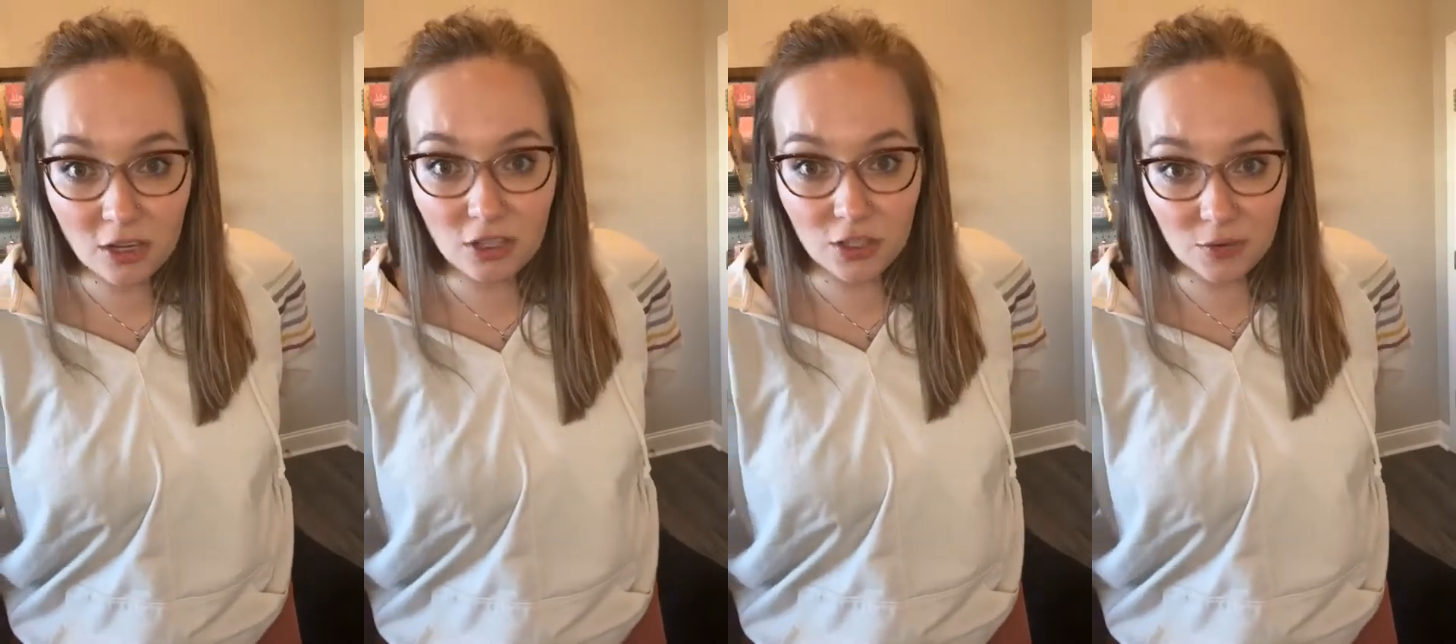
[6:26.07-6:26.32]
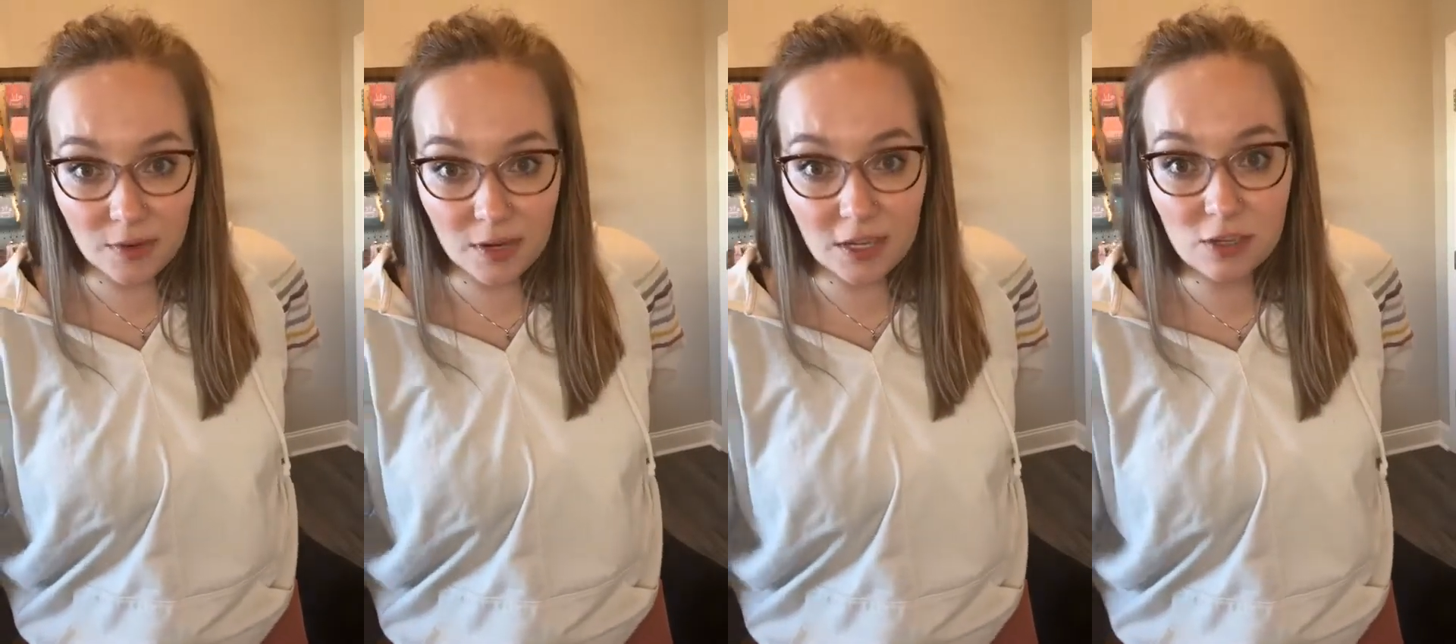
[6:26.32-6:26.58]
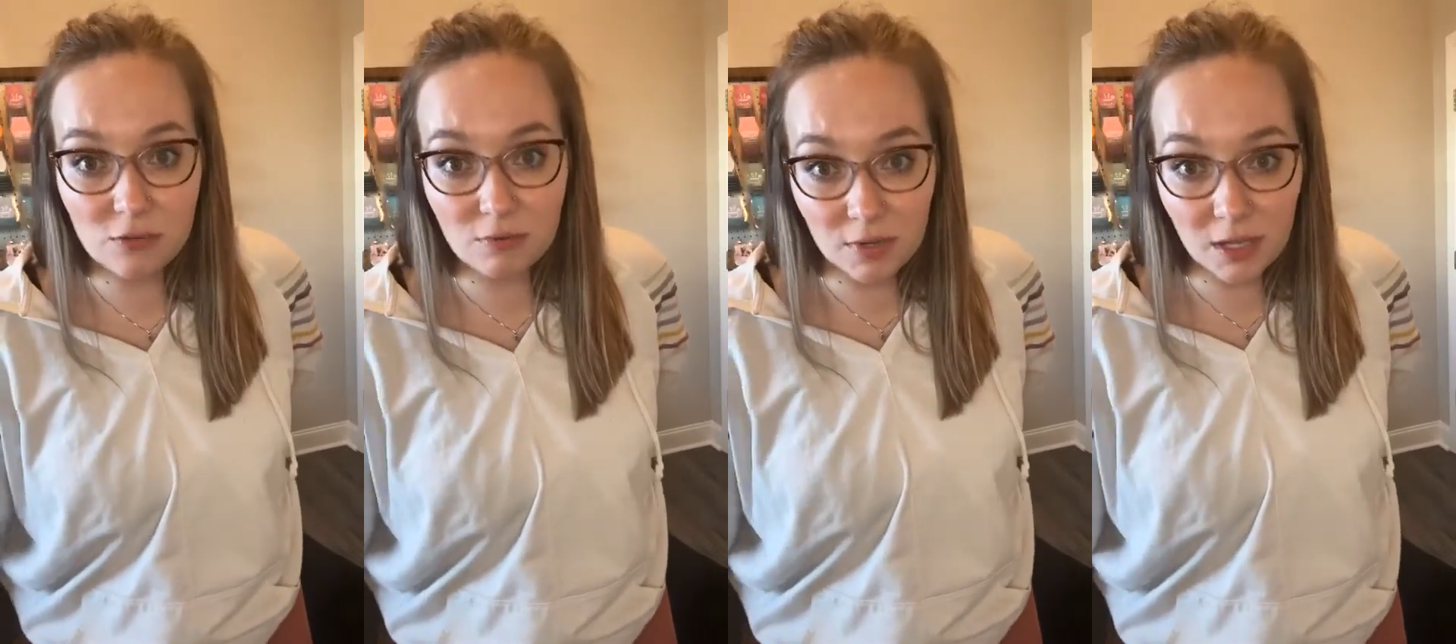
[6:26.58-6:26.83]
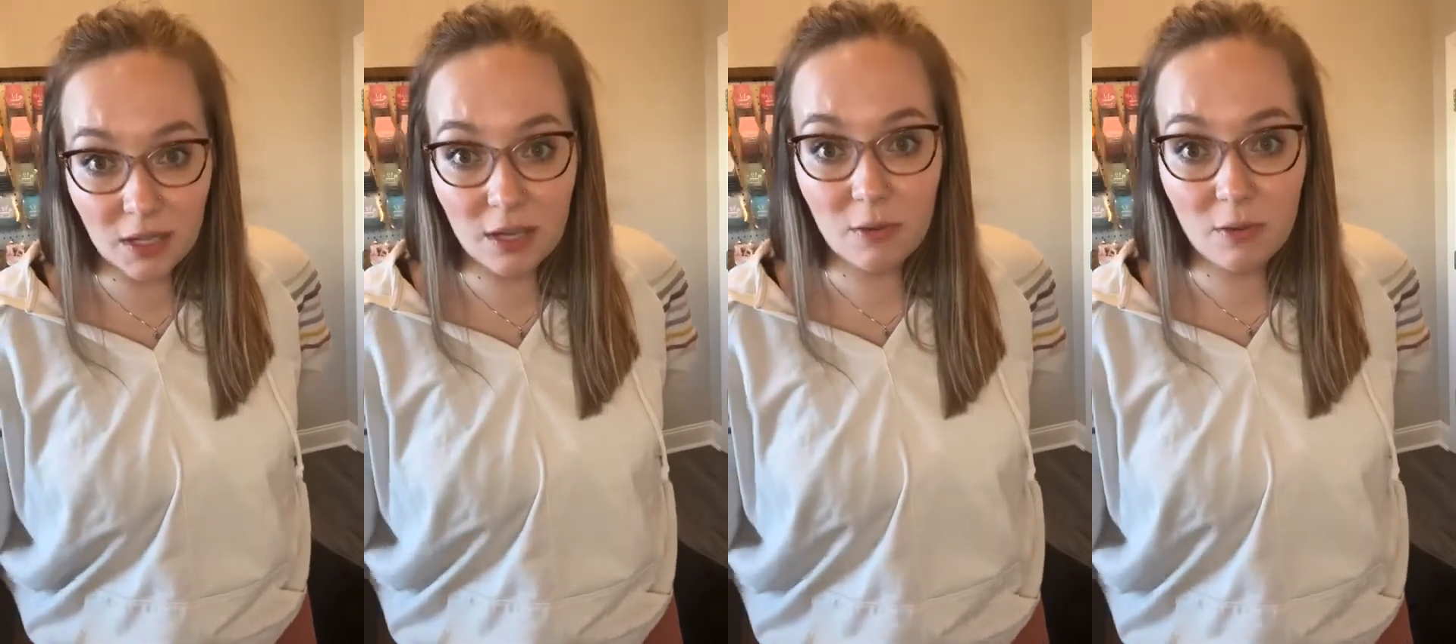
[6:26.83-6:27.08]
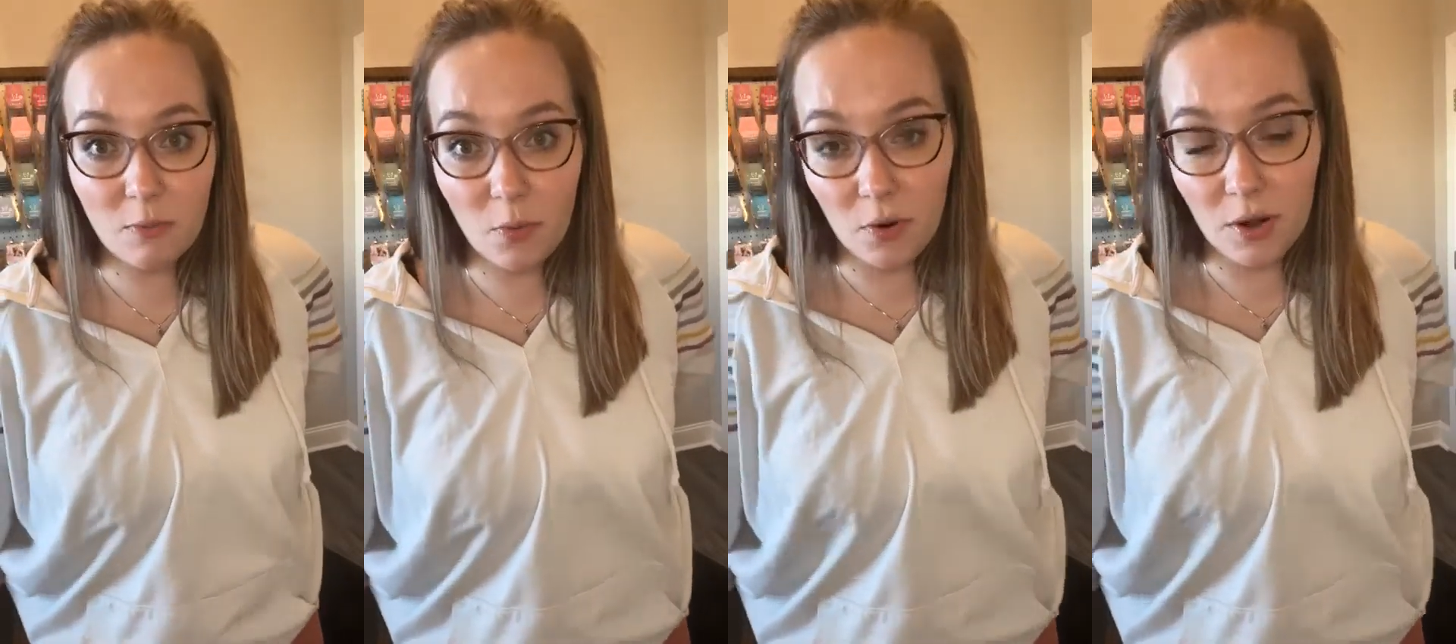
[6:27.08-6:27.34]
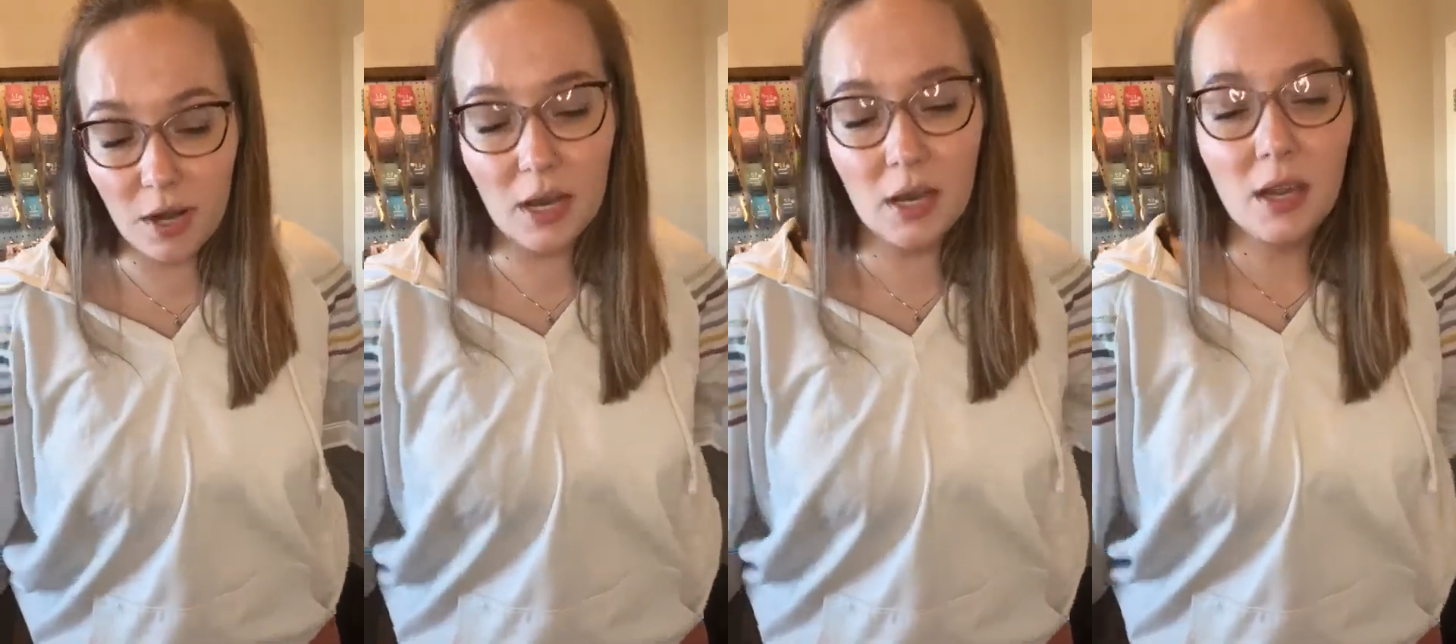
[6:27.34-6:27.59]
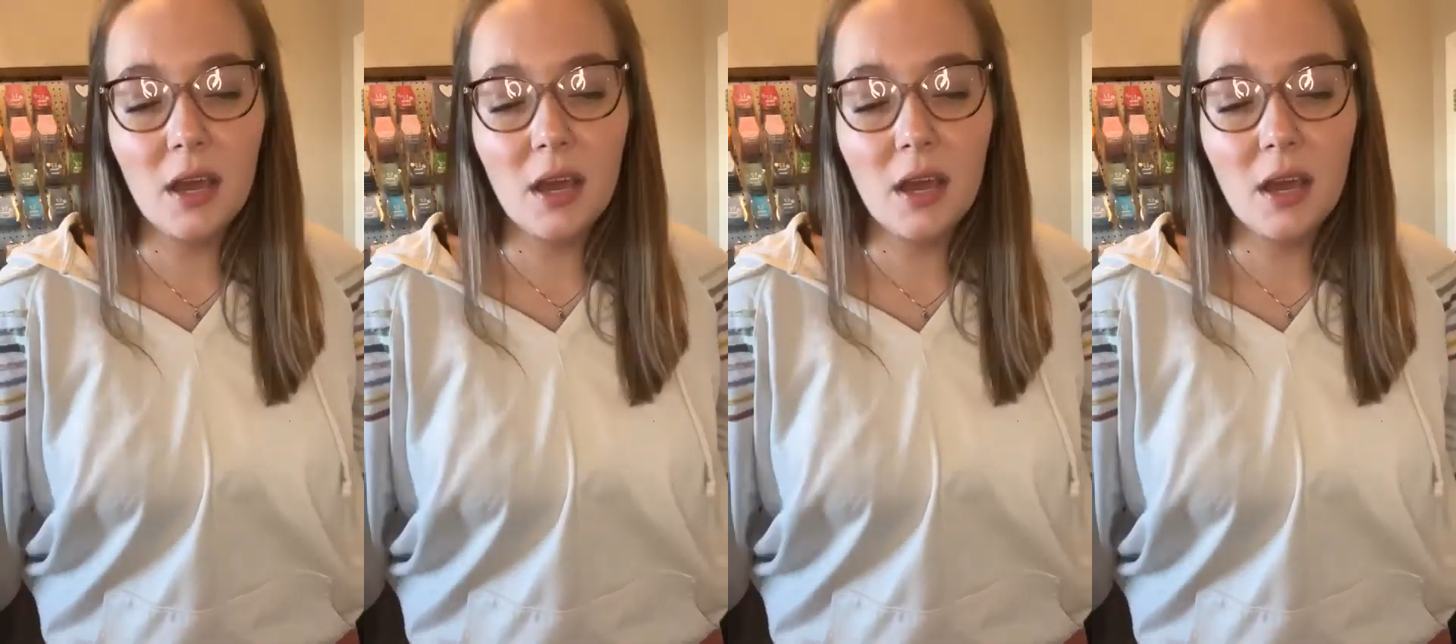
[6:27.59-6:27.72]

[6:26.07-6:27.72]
doing is really important